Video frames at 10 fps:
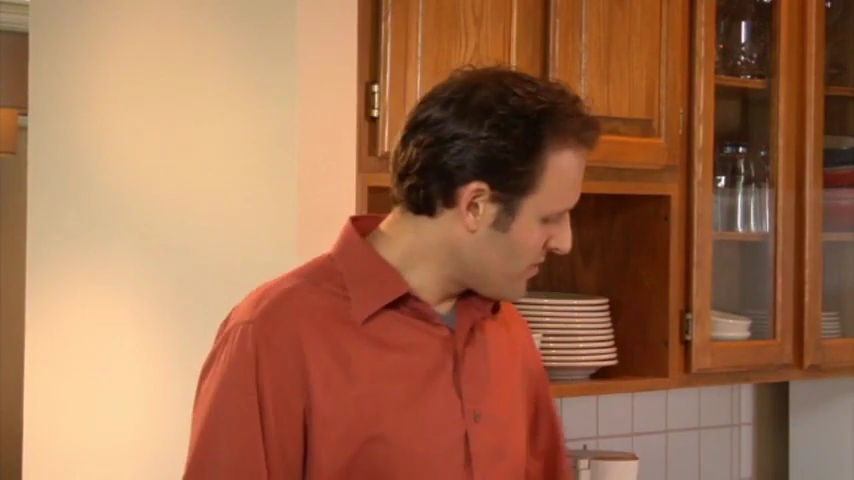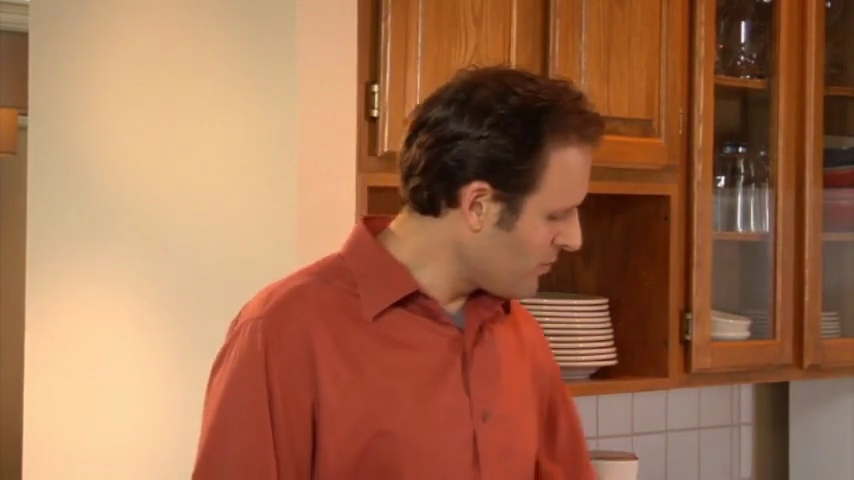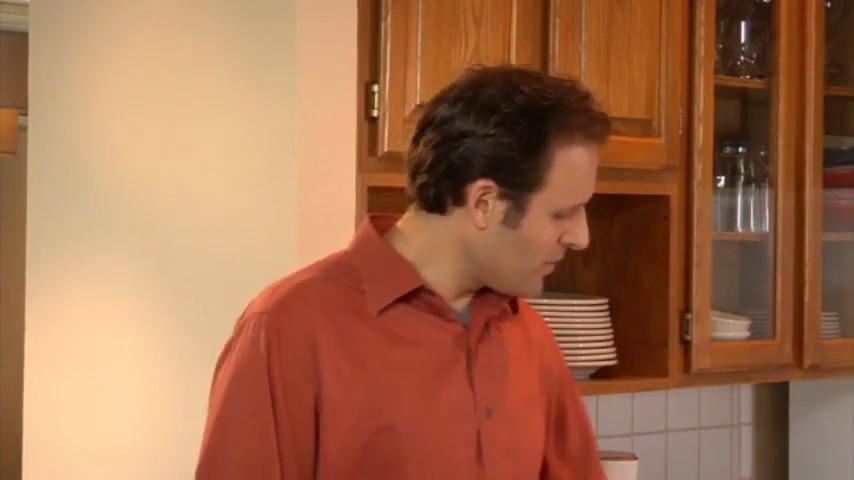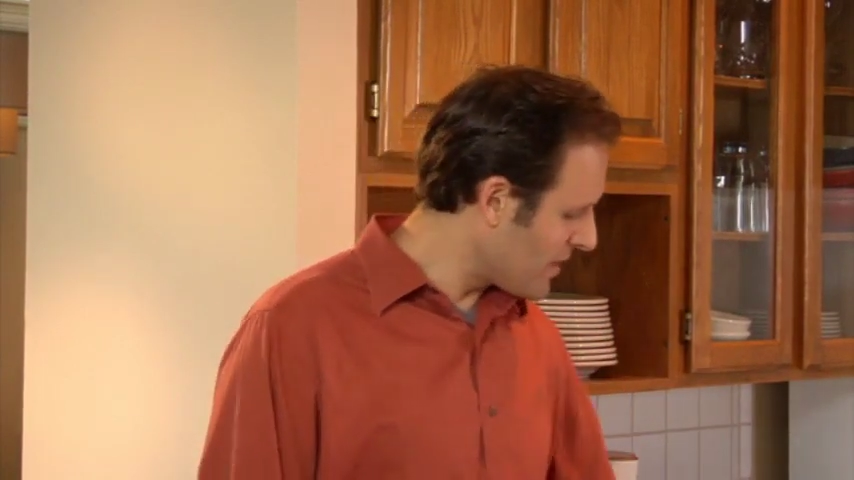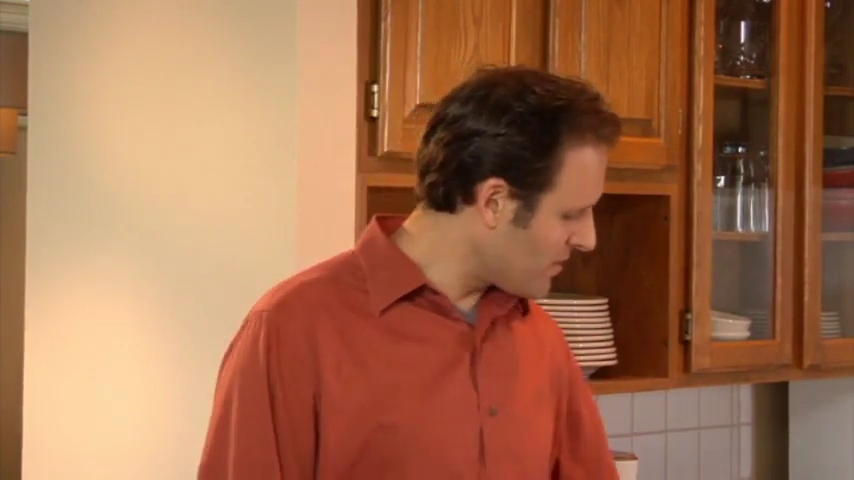
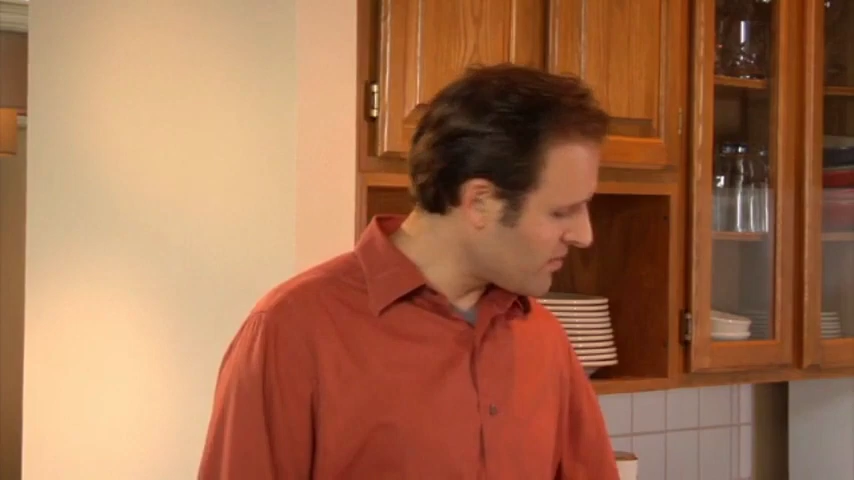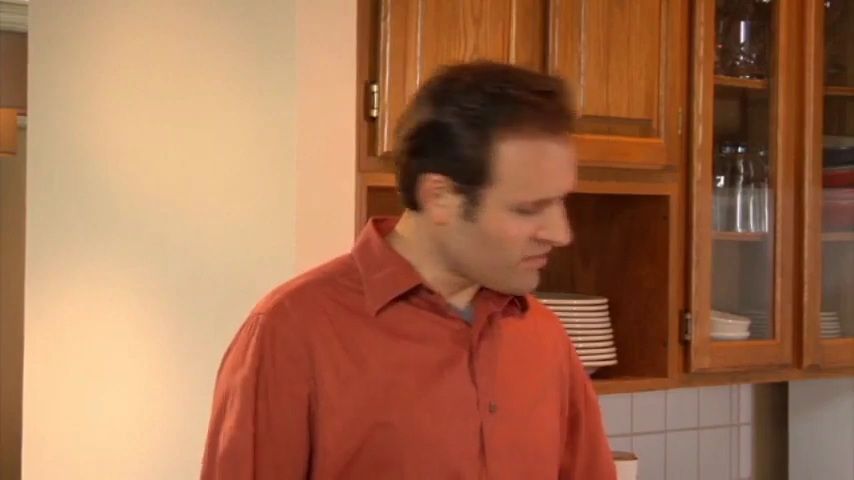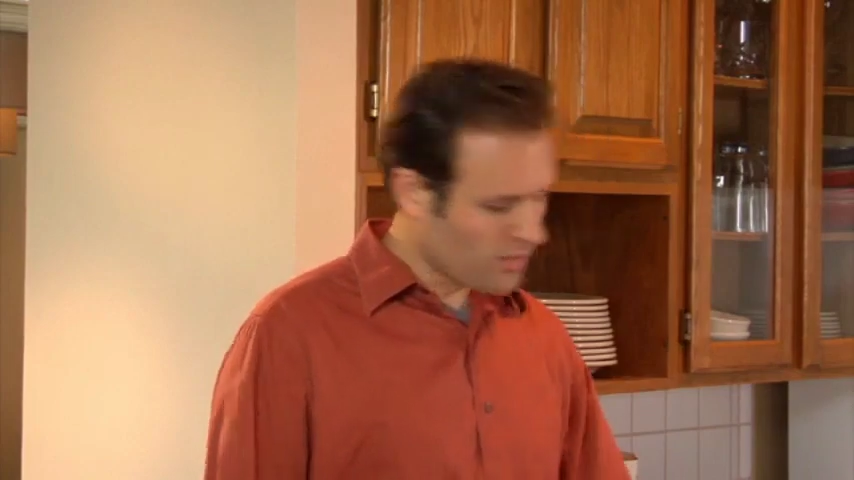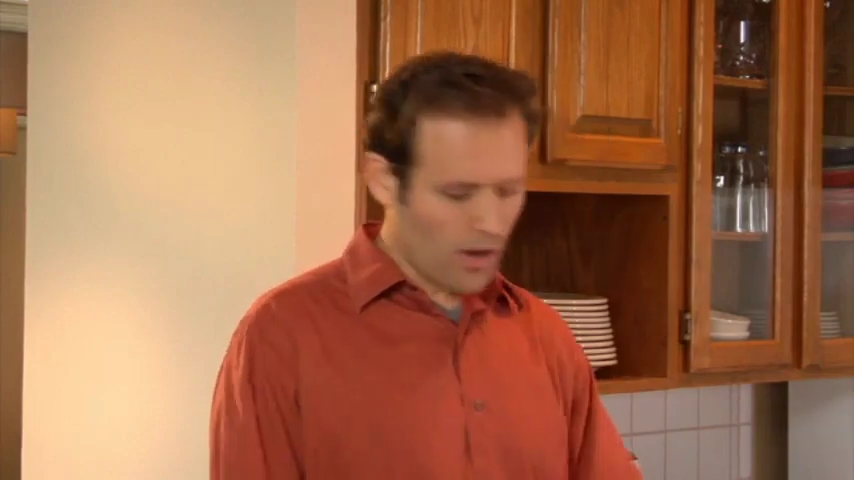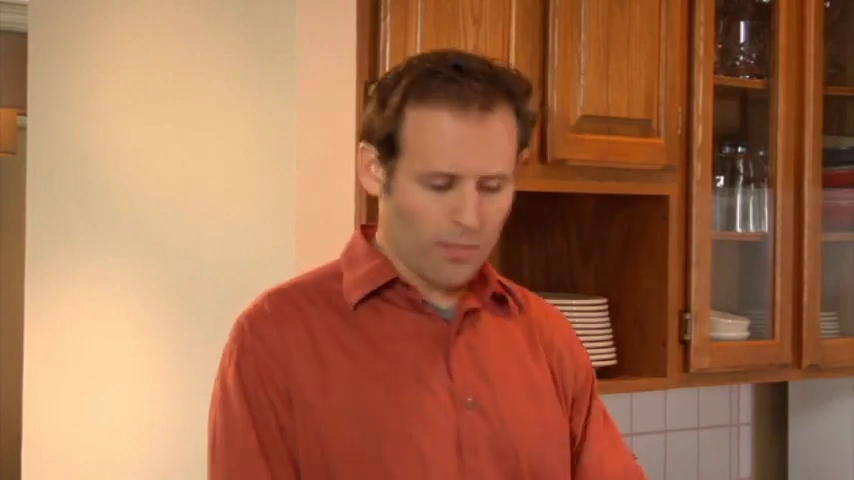simply is
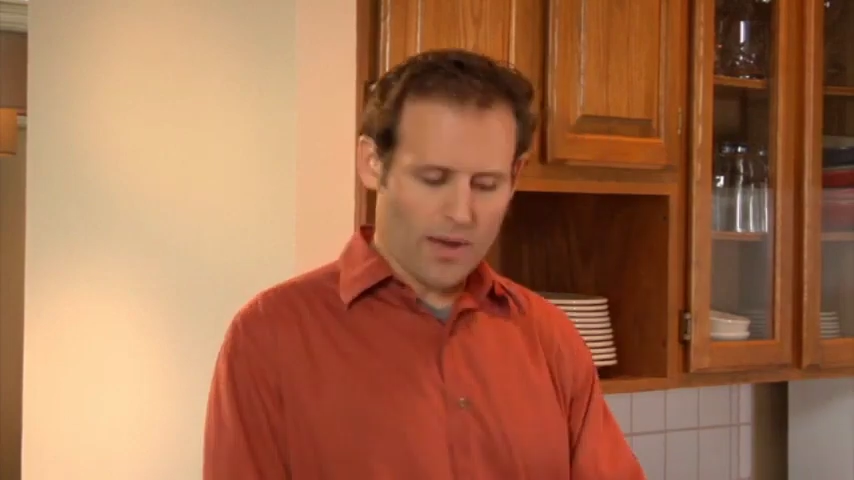a small